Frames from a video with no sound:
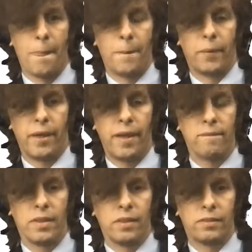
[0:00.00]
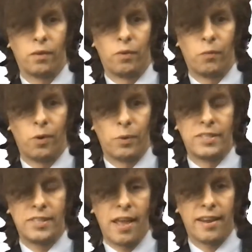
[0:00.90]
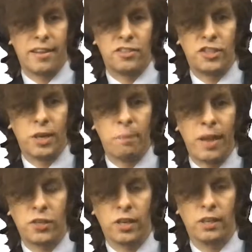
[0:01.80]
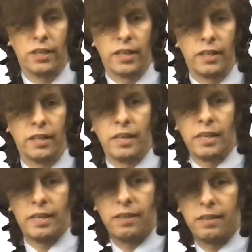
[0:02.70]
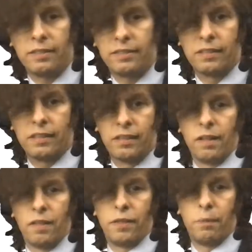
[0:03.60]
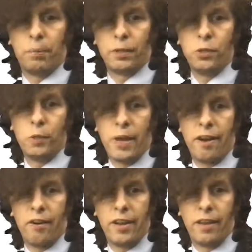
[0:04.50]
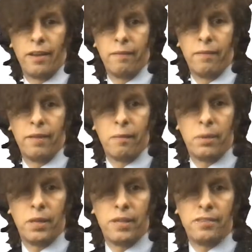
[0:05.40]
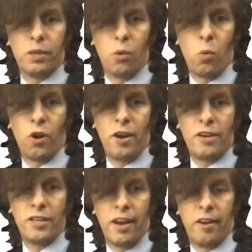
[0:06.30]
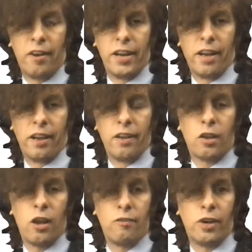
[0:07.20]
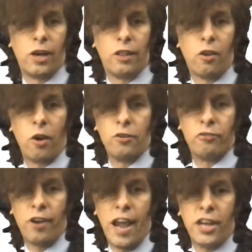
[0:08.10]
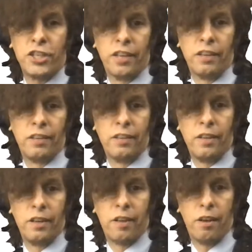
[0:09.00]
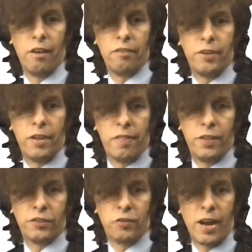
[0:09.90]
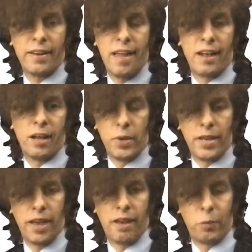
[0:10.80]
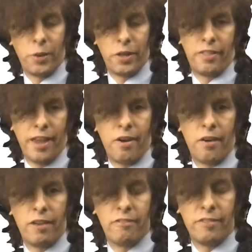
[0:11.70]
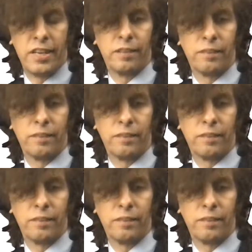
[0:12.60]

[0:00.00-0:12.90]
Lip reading: Okay, so what we're saying is geometrically is the blue area plus the orange area cover a large fraction of this rectangle we get with area V.